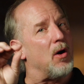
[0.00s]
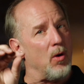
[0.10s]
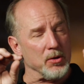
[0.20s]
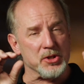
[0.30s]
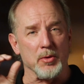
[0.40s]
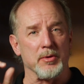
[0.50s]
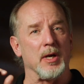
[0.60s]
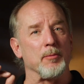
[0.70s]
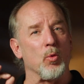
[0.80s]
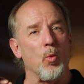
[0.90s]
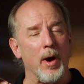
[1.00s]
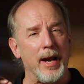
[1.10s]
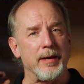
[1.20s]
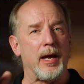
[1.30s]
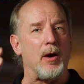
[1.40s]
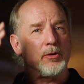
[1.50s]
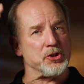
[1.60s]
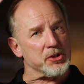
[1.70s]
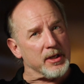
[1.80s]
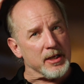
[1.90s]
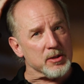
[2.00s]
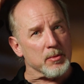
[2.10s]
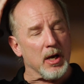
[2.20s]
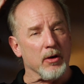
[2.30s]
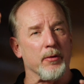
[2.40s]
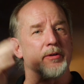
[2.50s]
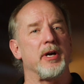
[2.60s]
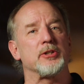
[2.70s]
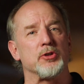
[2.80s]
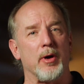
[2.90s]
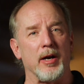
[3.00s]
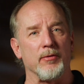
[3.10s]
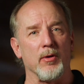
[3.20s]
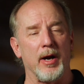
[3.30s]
also dimmed way down just to get some color and texture out of her